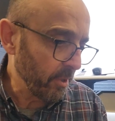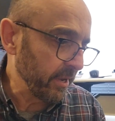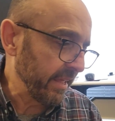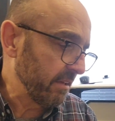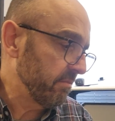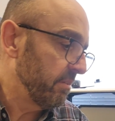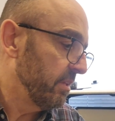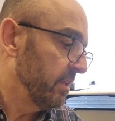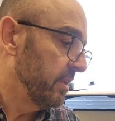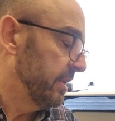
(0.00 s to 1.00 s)
on here,
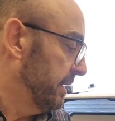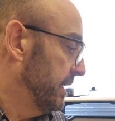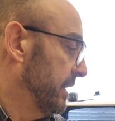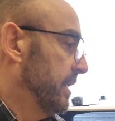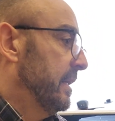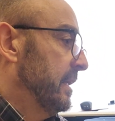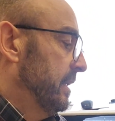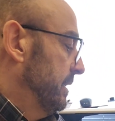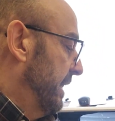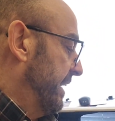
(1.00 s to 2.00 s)

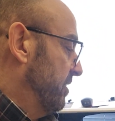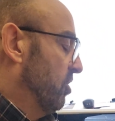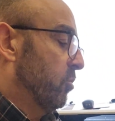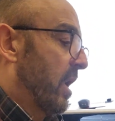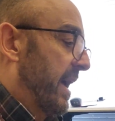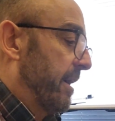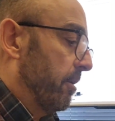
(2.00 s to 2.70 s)
let you know what I